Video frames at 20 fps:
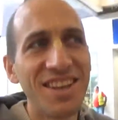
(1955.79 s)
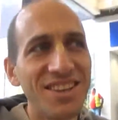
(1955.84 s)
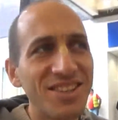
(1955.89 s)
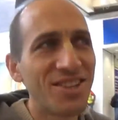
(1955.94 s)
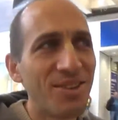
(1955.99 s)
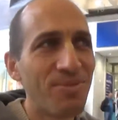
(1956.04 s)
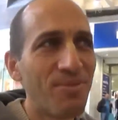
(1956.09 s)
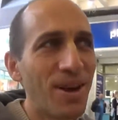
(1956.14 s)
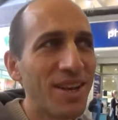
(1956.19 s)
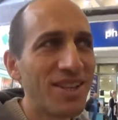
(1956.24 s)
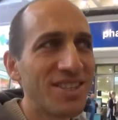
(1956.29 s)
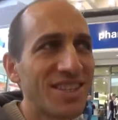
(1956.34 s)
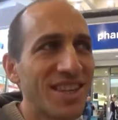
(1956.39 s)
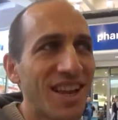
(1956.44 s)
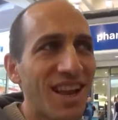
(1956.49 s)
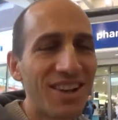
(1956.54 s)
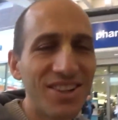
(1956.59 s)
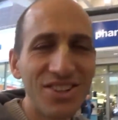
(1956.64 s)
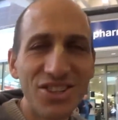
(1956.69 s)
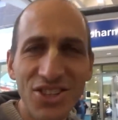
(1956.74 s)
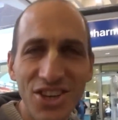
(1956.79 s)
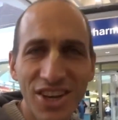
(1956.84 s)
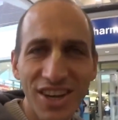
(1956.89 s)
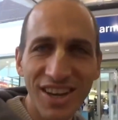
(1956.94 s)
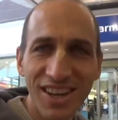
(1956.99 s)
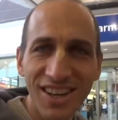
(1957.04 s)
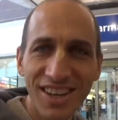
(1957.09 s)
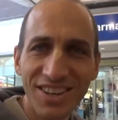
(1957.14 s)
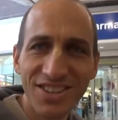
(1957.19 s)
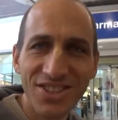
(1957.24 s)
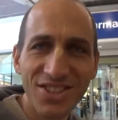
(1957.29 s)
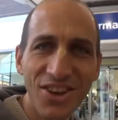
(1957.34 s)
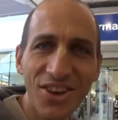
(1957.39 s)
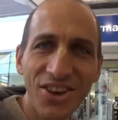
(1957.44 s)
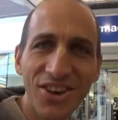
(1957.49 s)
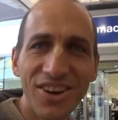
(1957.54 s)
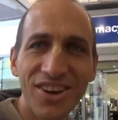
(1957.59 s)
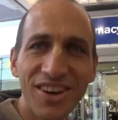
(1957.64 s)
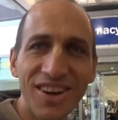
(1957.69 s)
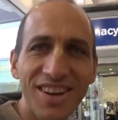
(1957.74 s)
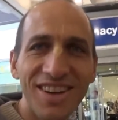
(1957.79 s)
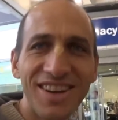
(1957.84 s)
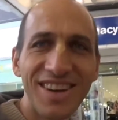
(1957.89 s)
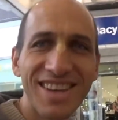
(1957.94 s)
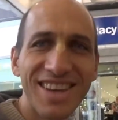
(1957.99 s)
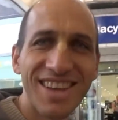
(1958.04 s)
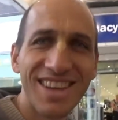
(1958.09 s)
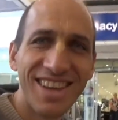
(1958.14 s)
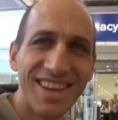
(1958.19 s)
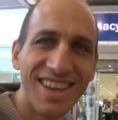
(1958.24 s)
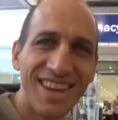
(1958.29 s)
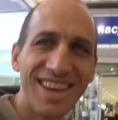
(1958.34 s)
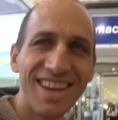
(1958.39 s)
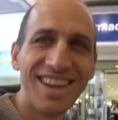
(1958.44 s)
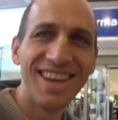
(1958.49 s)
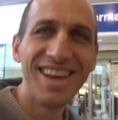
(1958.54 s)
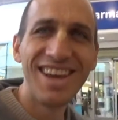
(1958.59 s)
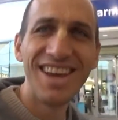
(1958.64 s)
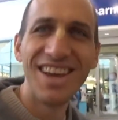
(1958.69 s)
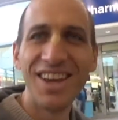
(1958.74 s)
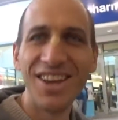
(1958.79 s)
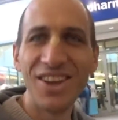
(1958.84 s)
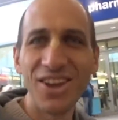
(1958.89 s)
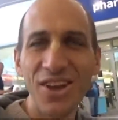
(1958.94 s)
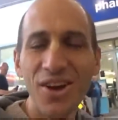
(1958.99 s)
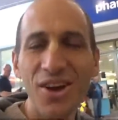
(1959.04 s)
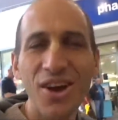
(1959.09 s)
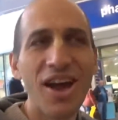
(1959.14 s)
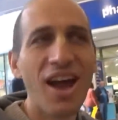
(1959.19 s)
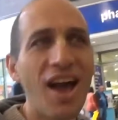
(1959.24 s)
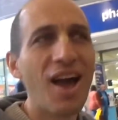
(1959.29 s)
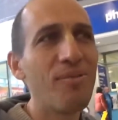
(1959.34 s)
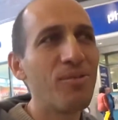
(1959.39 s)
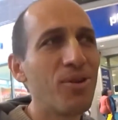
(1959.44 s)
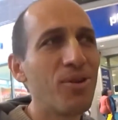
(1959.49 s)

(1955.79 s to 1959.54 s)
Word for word: it's the best culture. So, I like that. That's really cool.